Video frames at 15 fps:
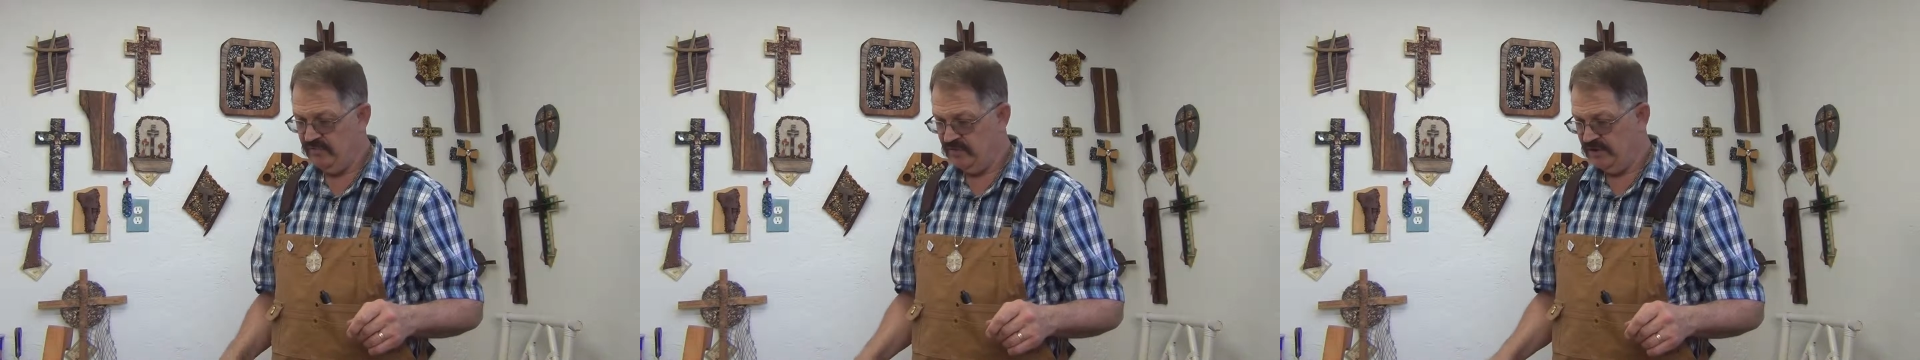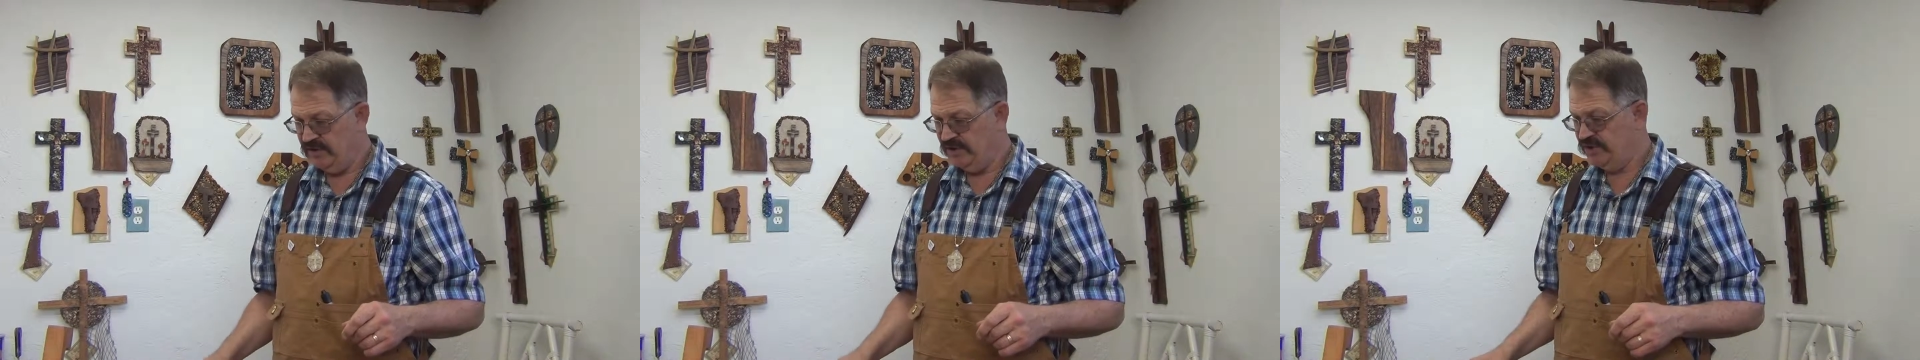
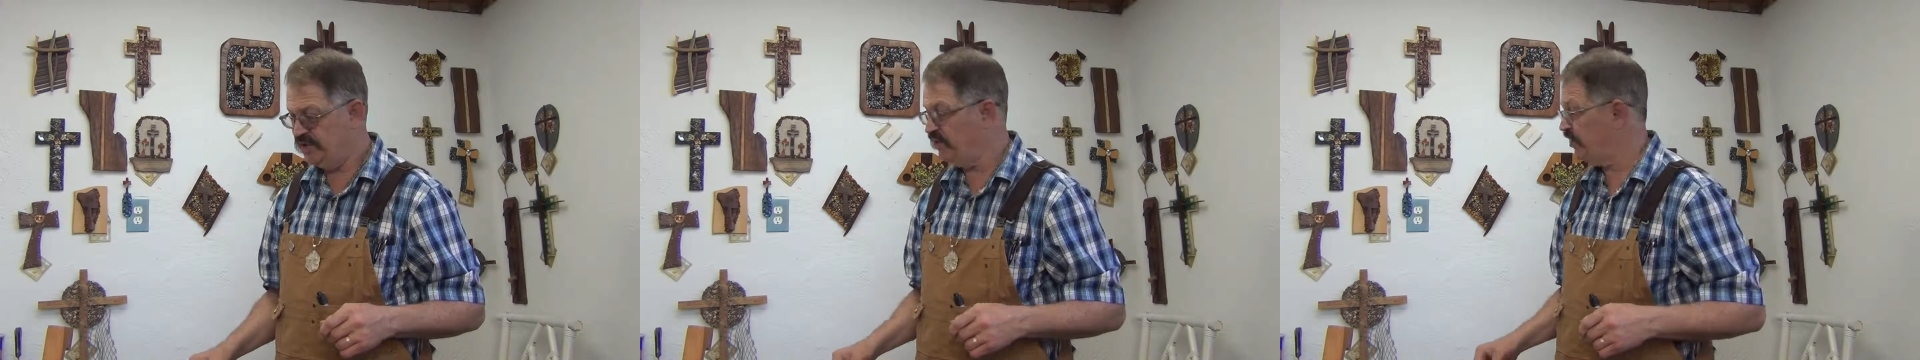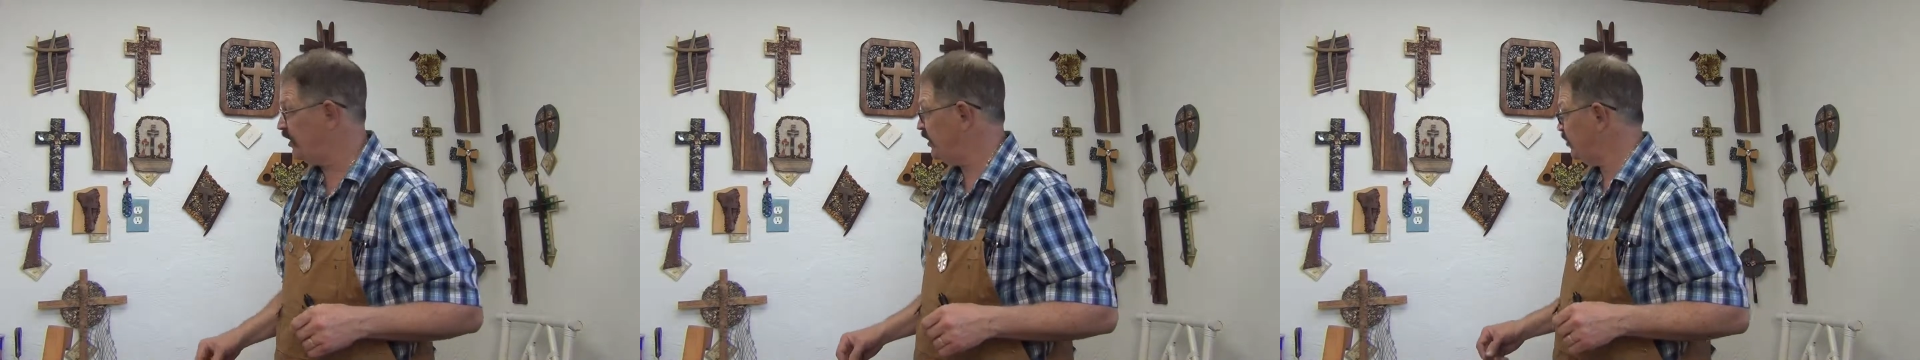wanted to
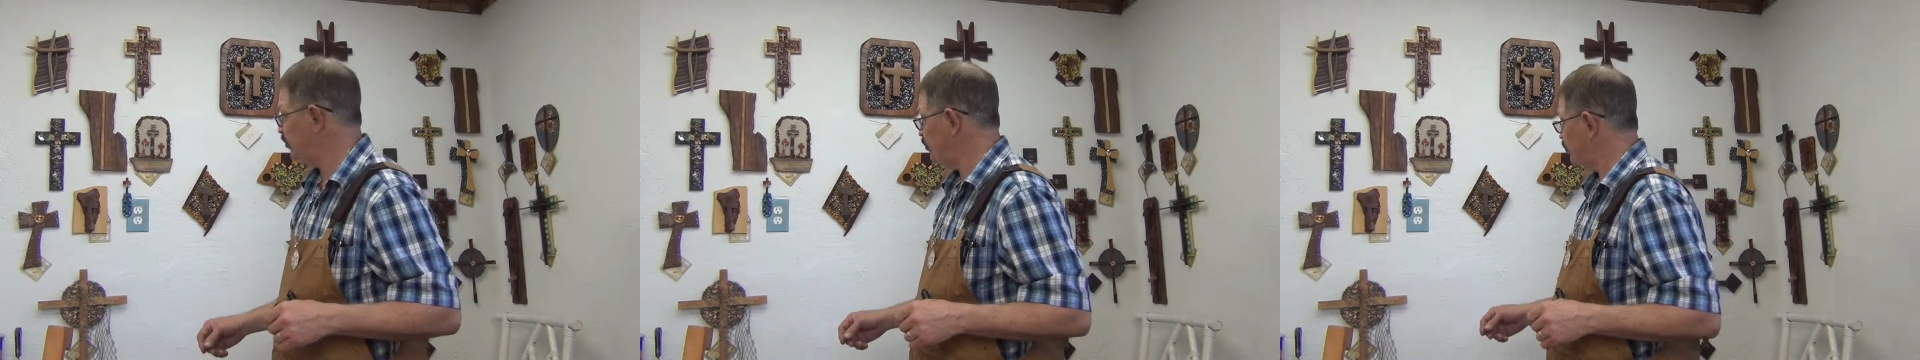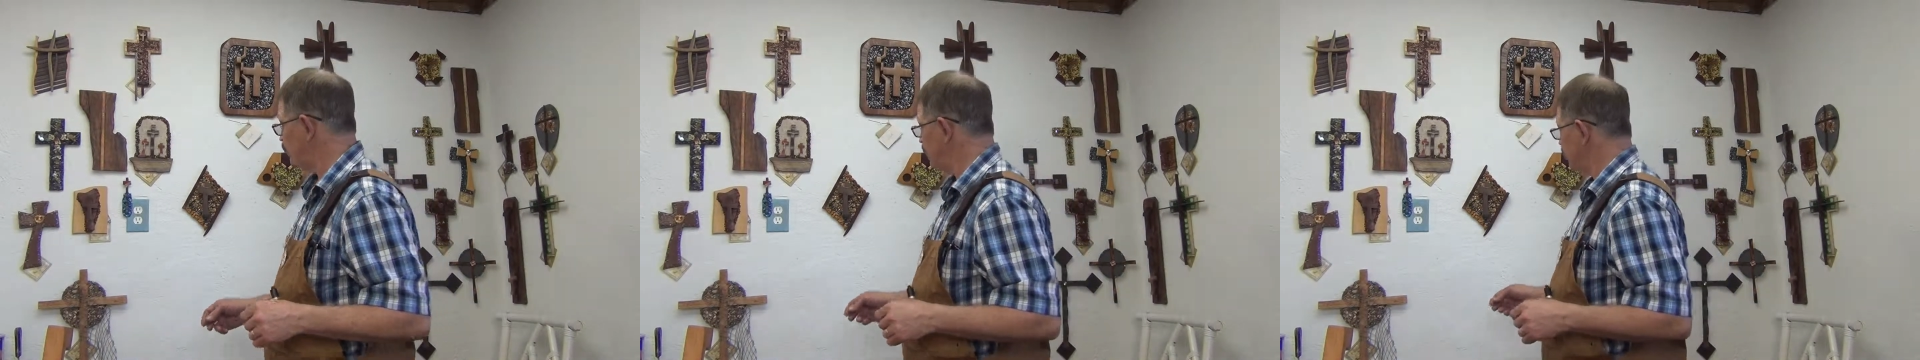show you a
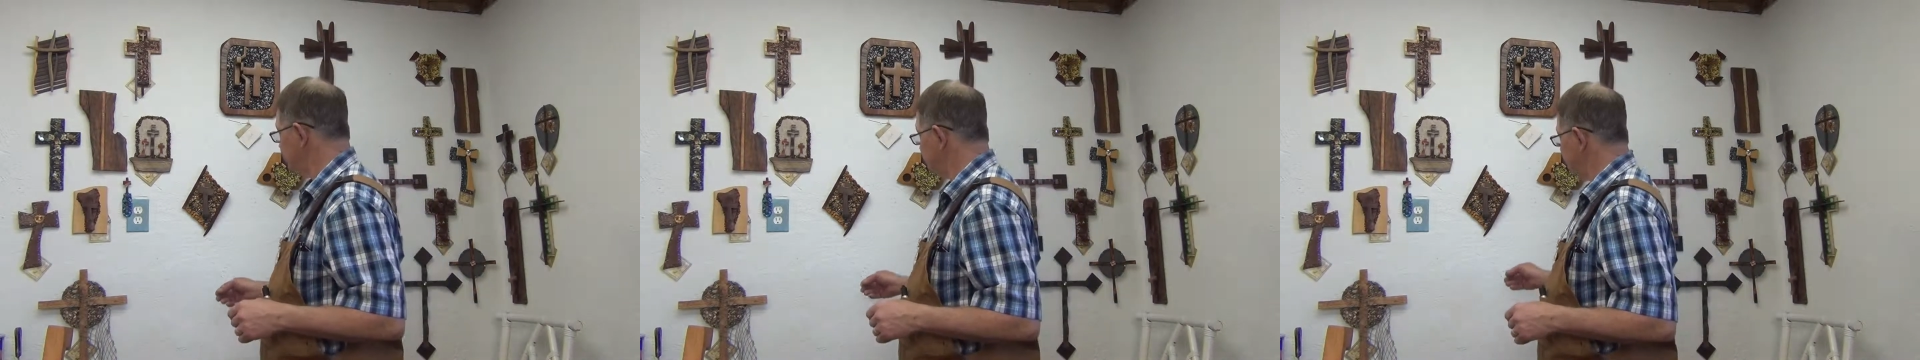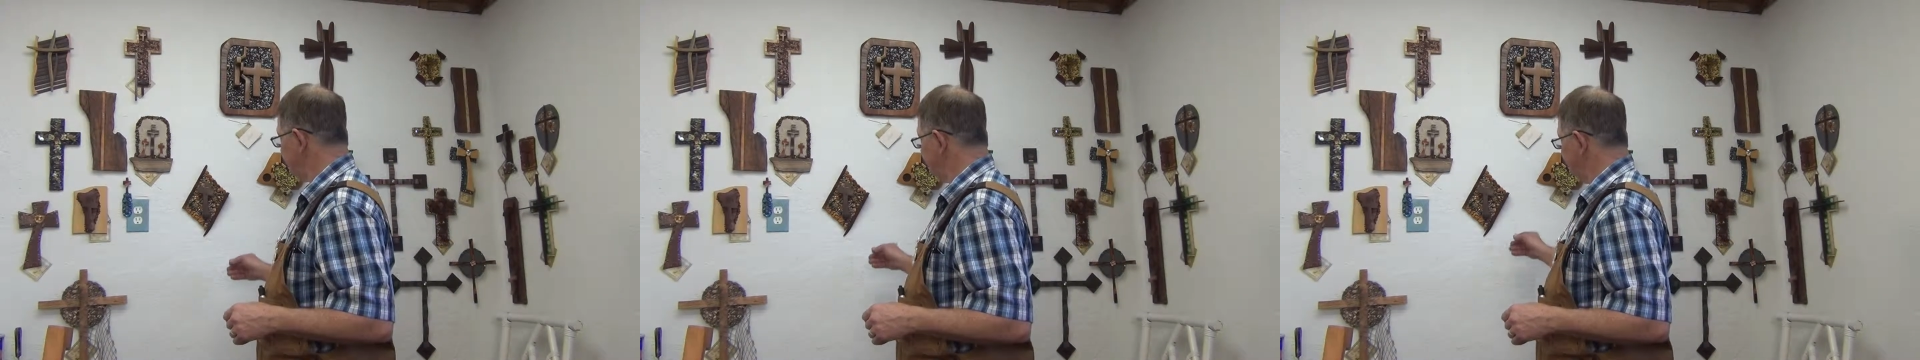new
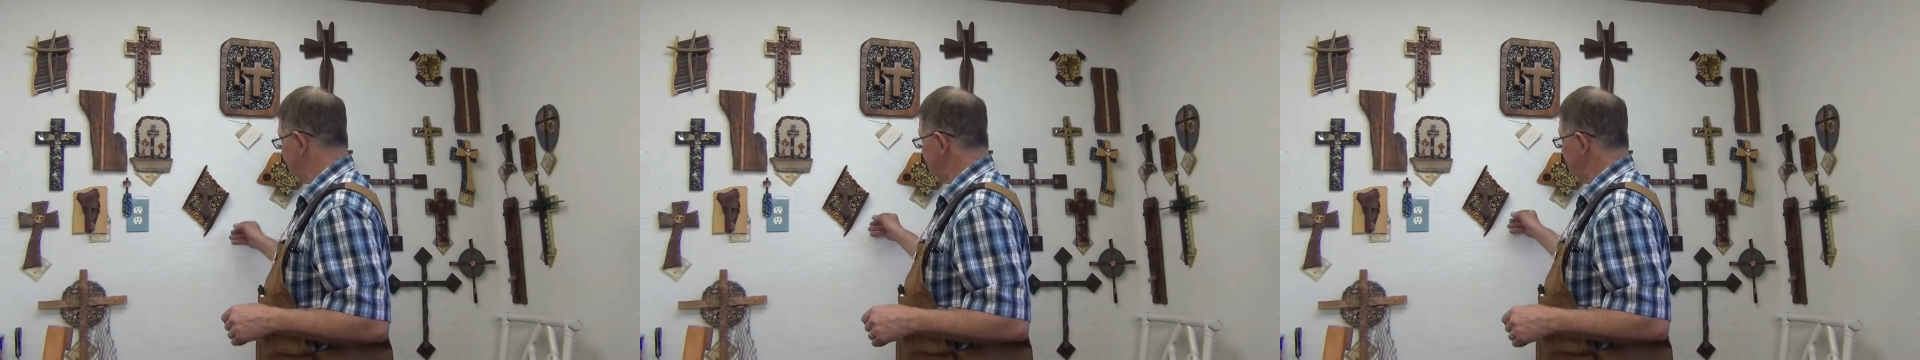cross I'm